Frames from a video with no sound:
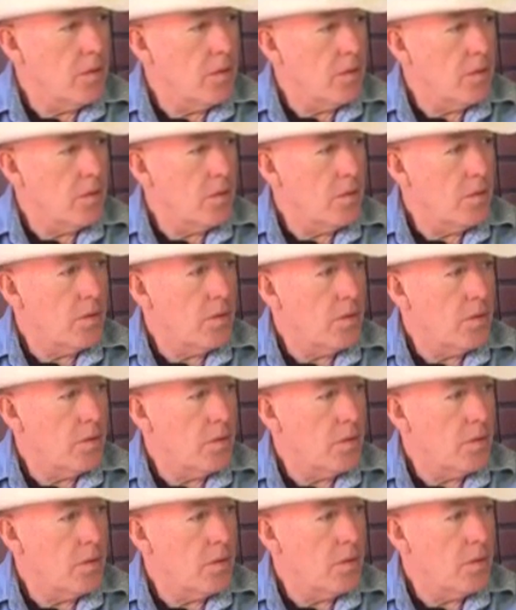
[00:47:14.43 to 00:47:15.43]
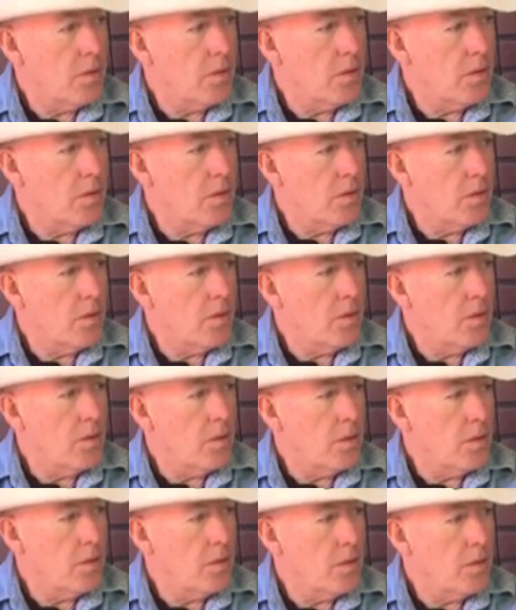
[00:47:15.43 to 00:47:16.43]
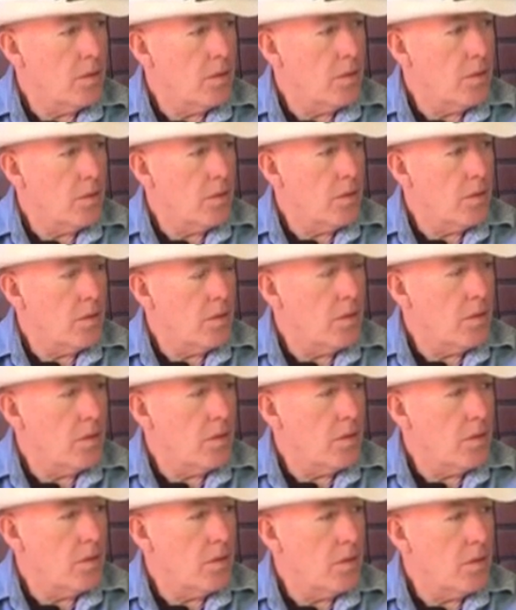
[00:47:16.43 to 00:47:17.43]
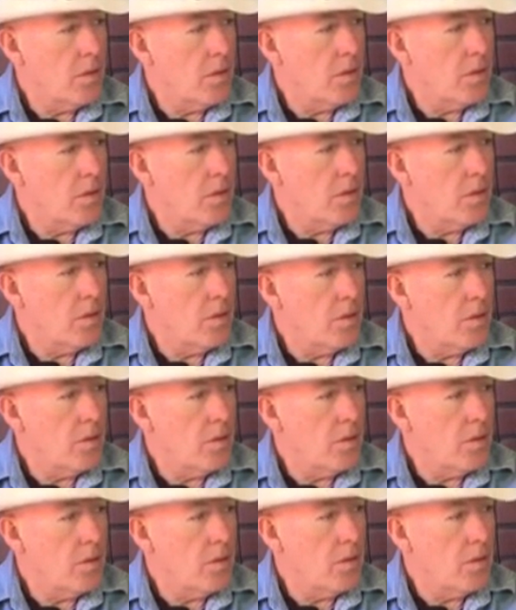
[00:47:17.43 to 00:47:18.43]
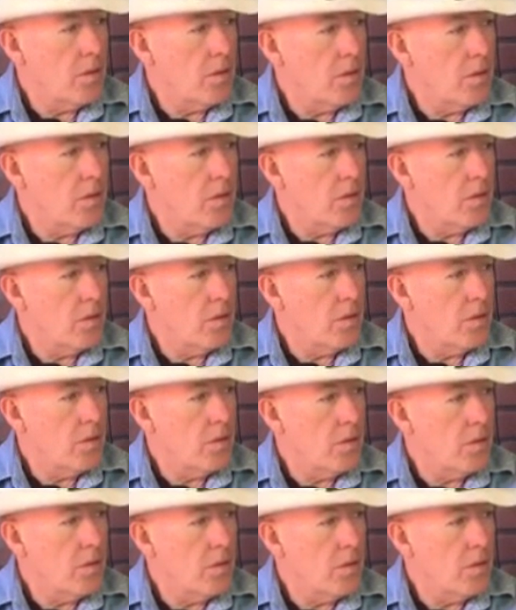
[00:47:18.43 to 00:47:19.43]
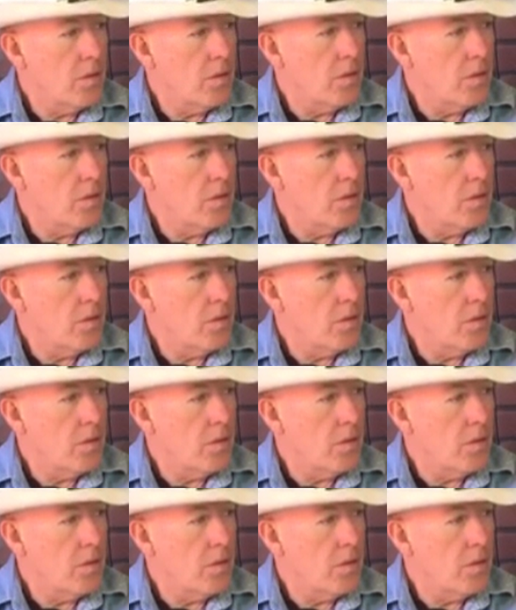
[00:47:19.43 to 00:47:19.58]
The person shown says nothing.